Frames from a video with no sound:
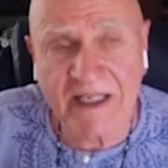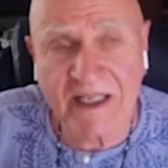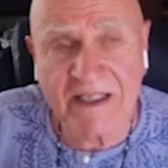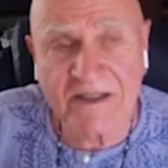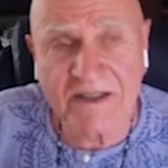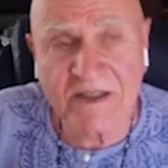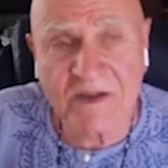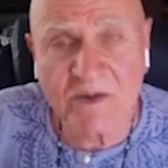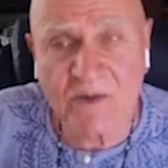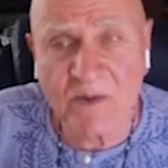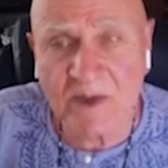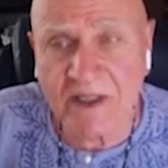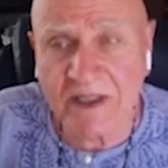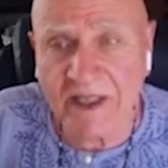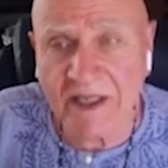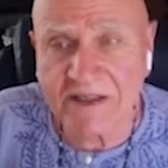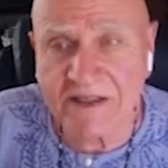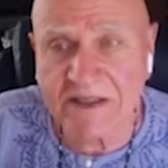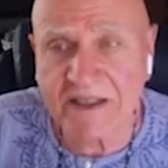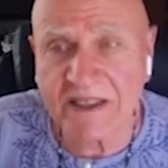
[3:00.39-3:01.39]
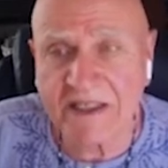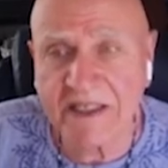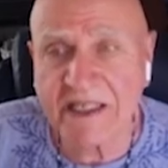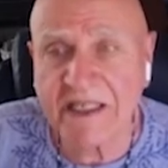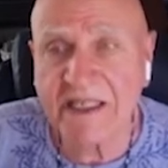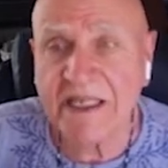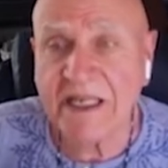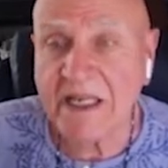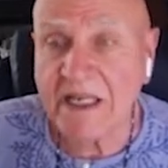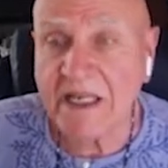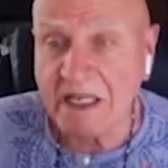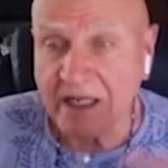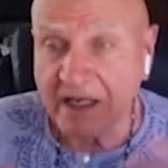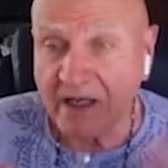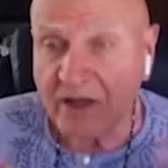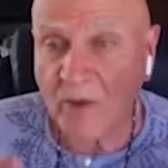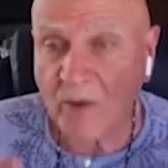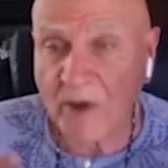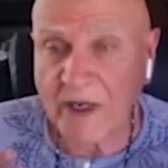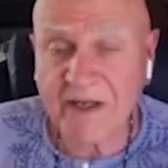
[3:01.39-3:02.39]
classes with Leslie
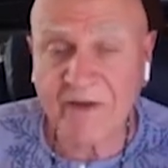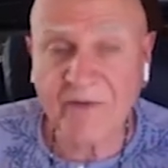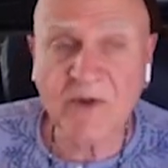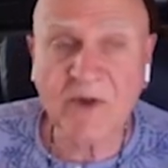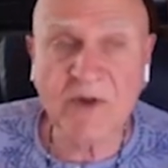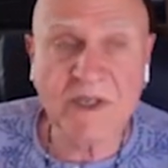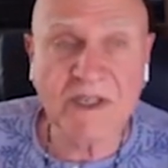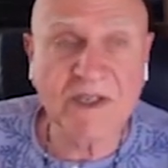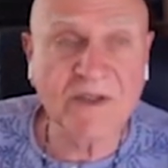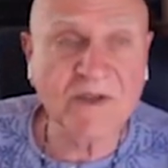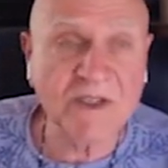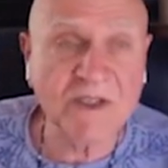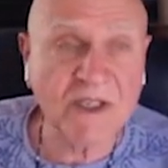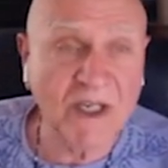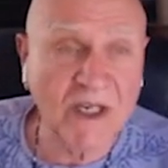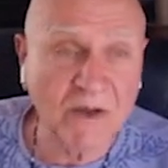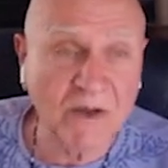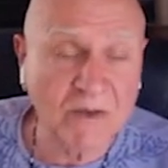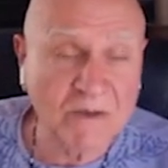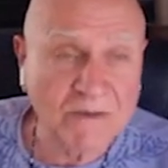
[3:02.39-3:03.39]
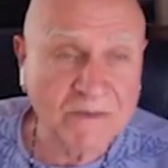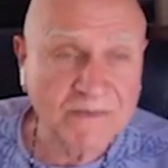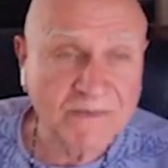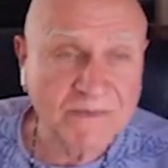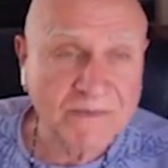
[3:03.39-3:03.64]
quite a few years ago.